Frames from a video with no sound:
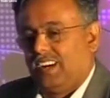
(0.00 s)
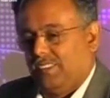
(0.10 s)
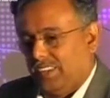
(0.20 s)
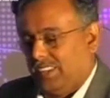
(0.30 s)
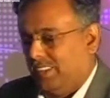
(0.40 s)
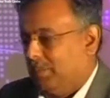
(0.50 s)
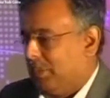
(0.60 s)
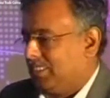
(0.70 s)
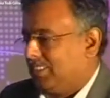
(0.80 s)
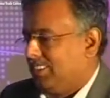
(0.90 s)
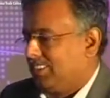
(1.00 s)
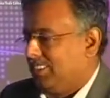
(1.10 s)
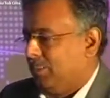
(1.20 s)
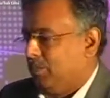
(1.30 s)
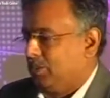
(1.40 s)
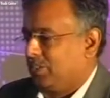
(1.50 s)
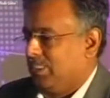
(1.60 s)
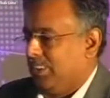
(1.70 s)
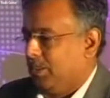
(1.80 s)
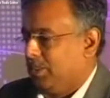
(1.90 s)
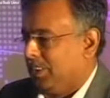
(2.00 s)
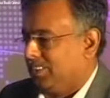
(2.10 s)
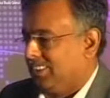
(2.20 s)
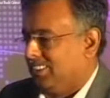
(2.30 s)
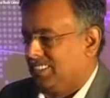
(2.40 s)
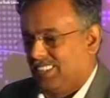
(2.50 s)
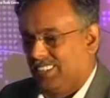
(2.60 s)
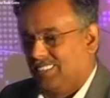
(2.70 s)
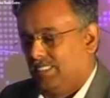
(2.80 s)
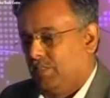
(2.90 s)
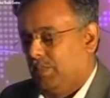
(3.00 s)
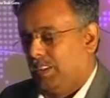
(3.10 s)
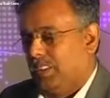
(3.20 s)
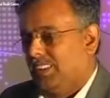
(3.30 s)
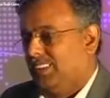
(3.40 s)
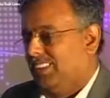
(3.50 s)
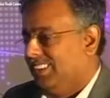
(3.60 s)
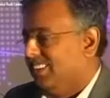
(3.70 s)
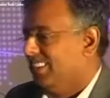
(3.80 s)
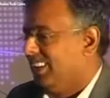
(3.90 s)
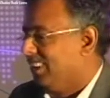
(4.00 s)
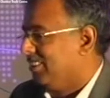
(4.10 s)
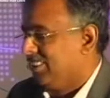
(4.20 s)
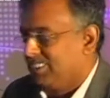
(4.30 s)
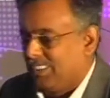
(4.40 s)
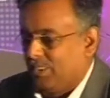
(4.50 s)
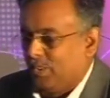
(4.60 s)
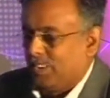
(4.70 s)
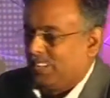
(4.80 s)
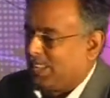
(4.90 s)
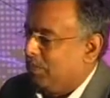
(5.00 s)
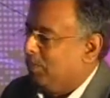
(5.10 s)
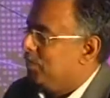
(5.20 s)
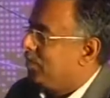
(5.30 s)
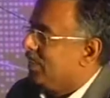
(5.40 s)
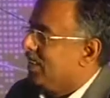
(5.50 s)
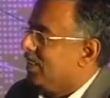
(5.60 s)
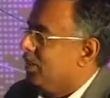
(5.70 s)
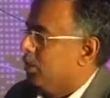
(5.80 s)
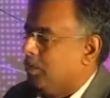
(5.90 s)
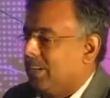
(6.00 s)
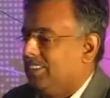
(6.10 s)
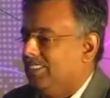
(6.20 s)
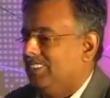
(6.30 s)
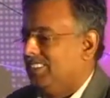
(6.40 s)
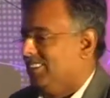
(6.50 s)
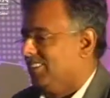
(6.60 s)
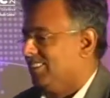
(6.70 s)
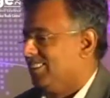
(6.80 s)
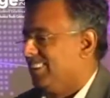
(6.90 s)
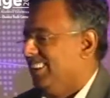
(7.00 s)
I went and did masters. I almost did a PhD in science, but then, uh, as he said, over time, your passion changes.